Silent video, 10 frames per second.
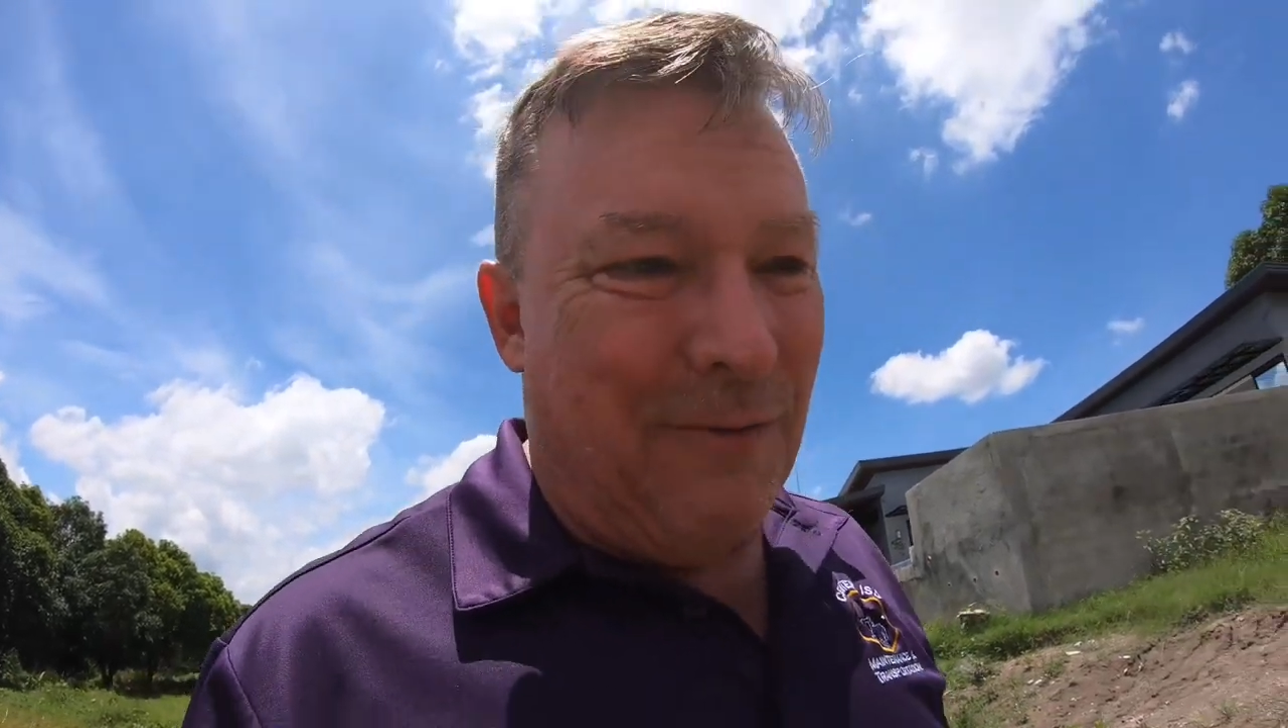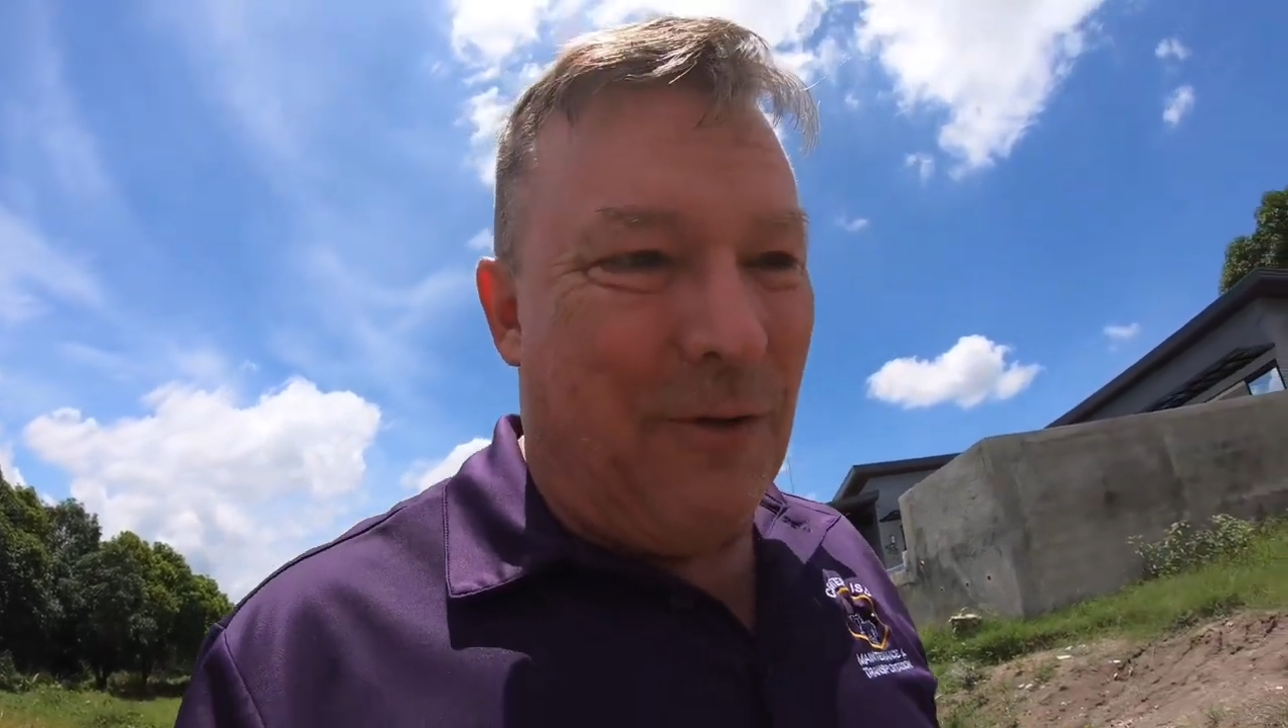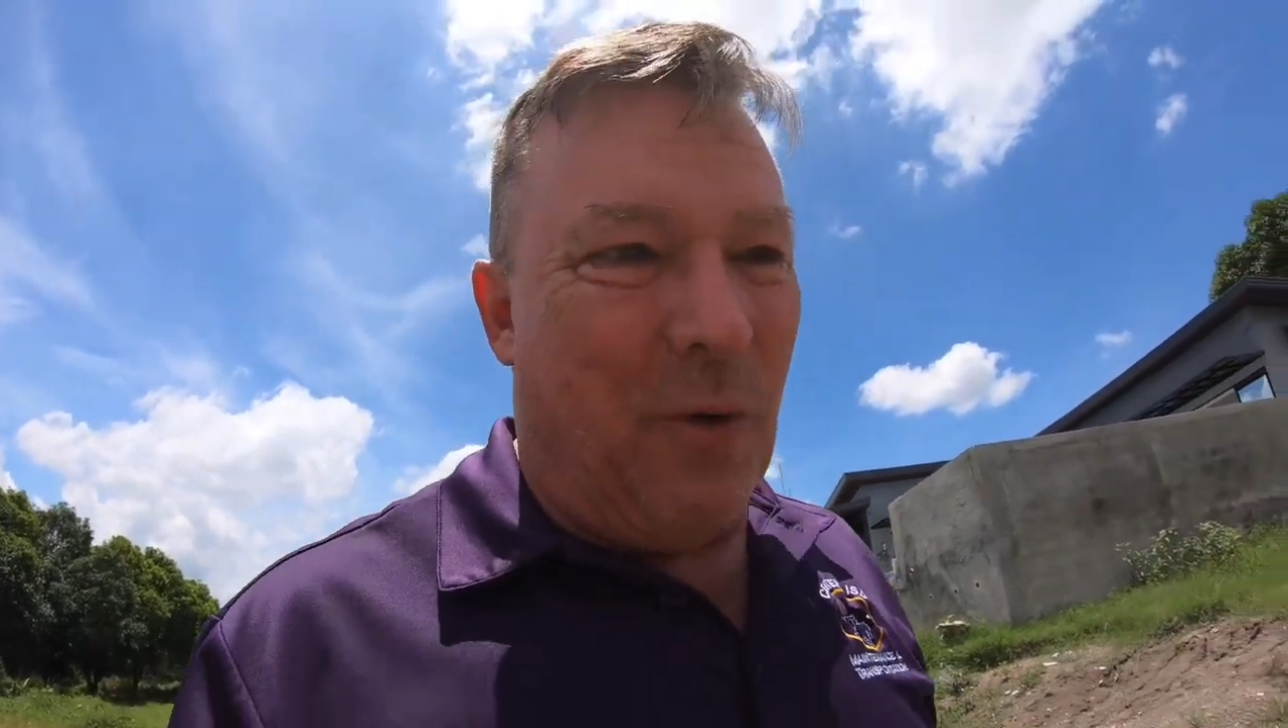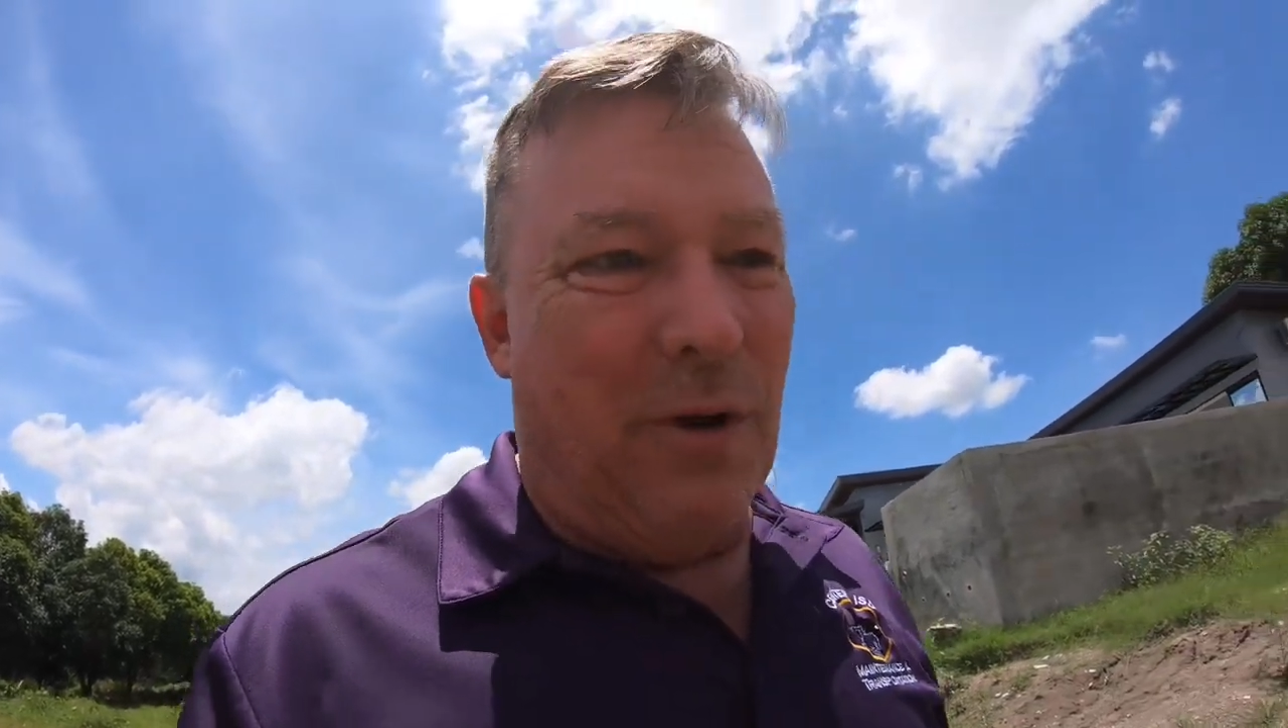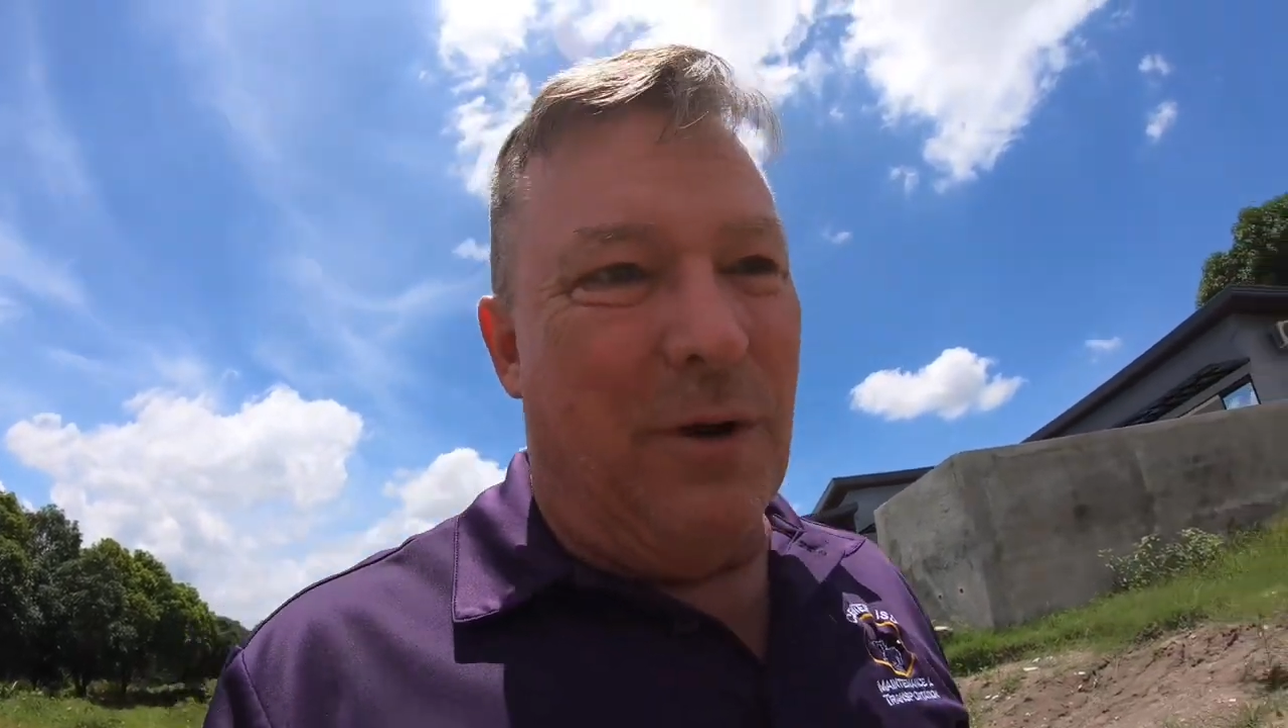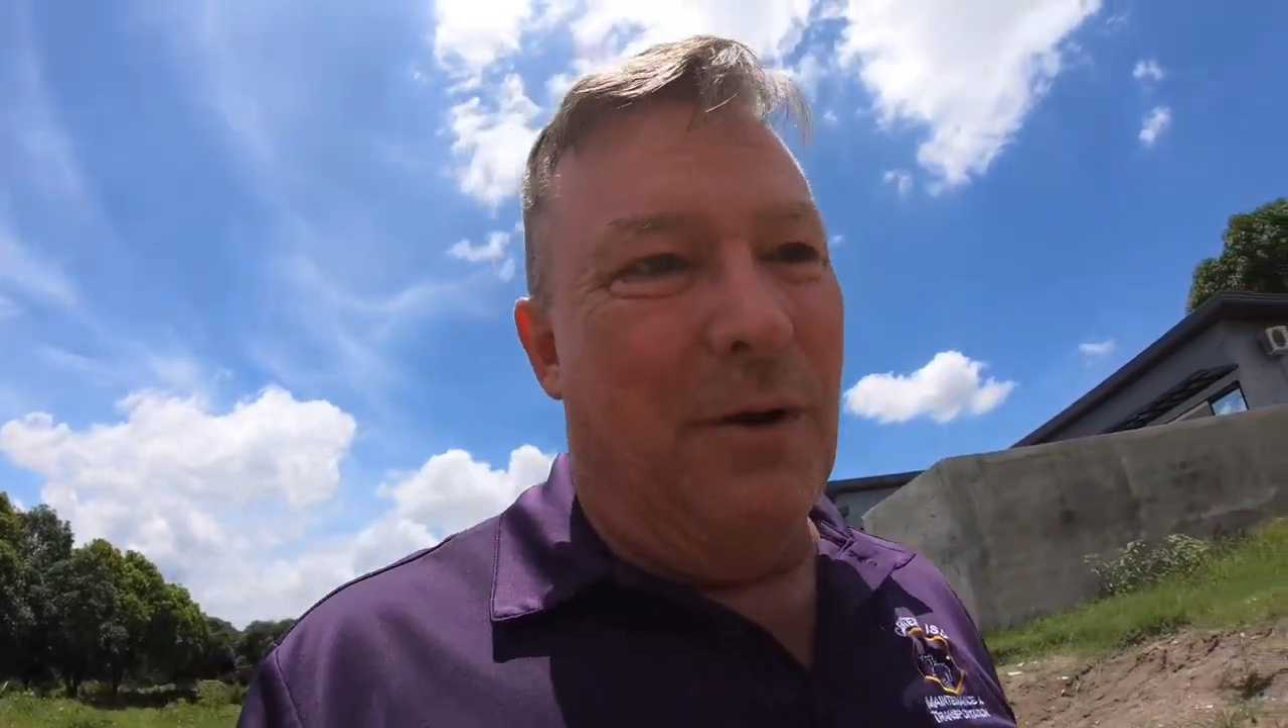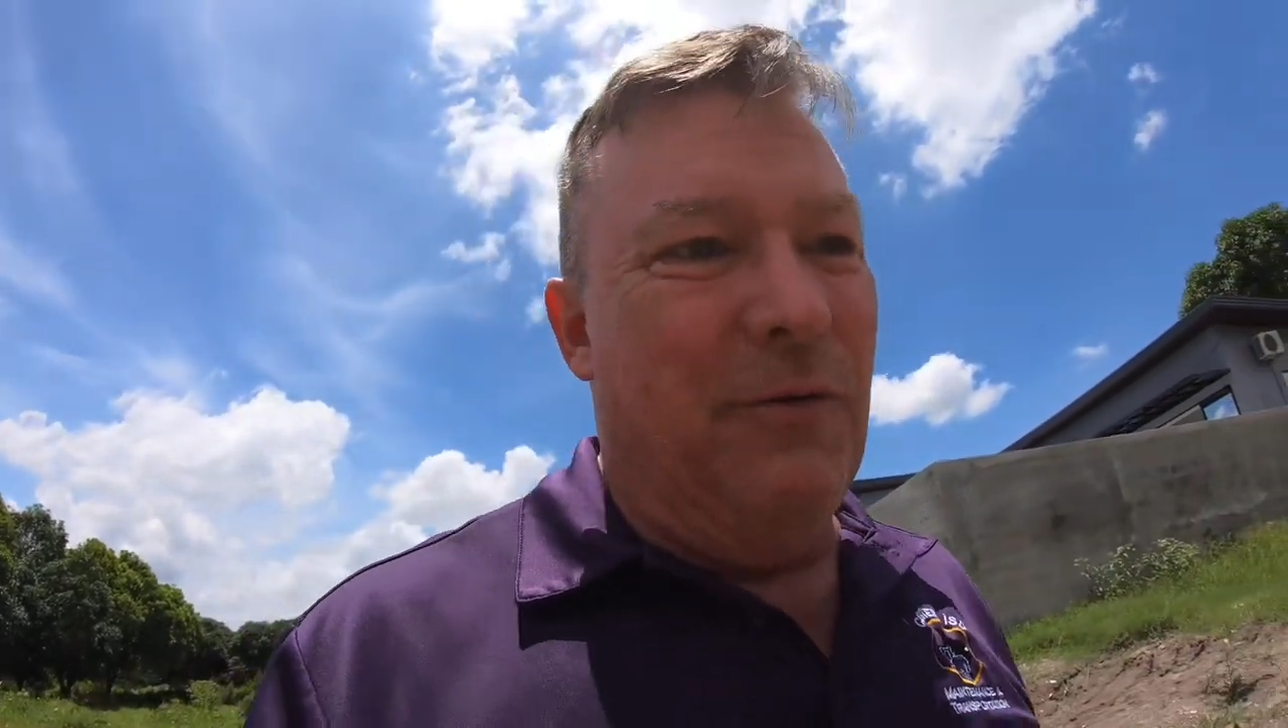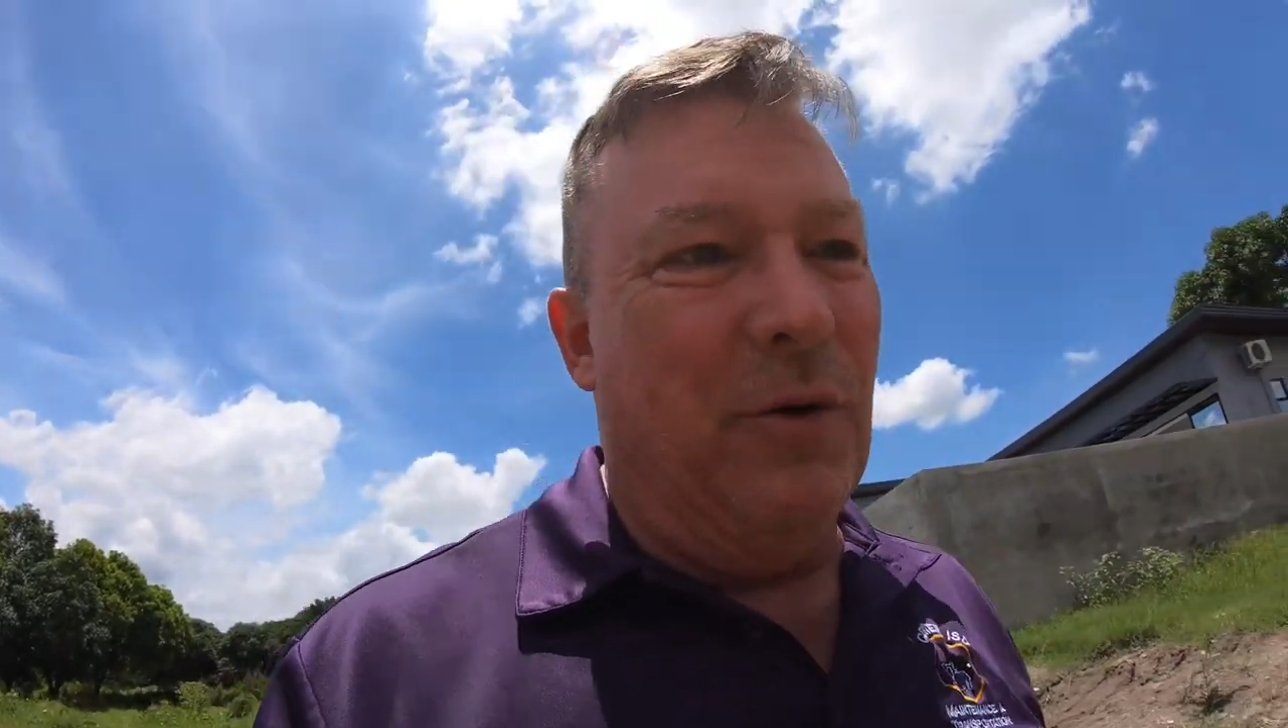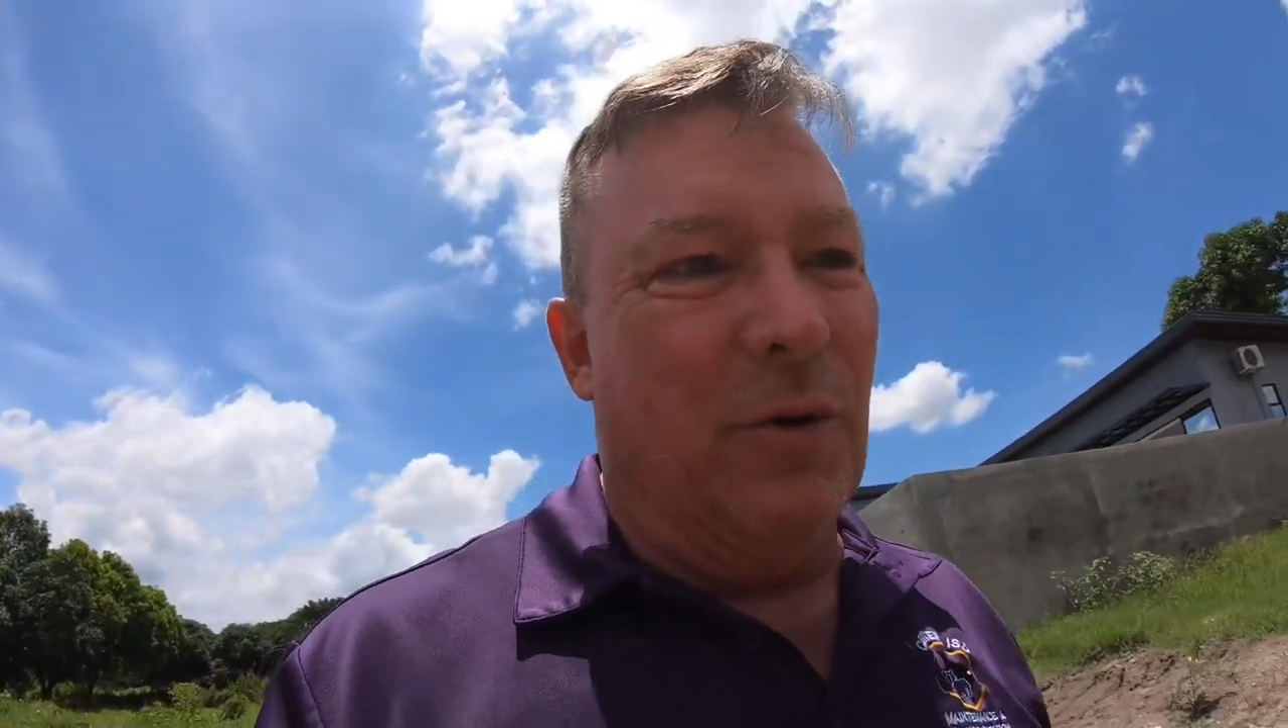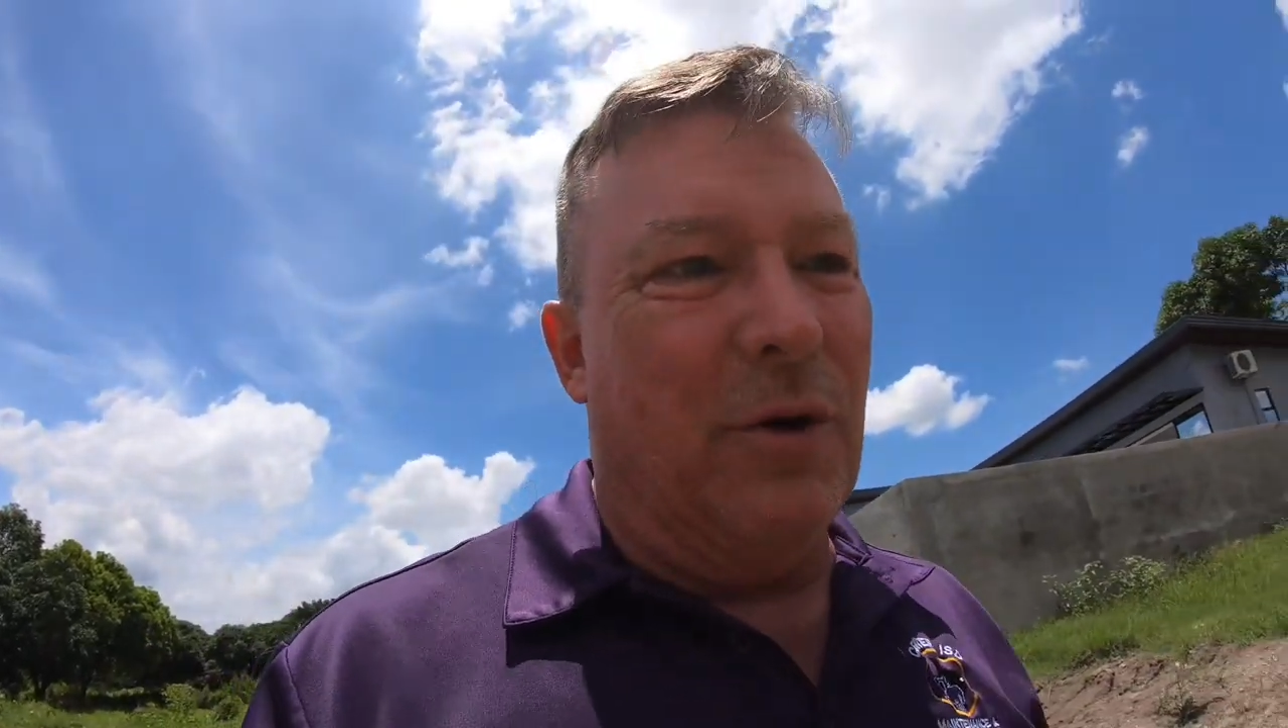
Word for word: I've ordered a fuel,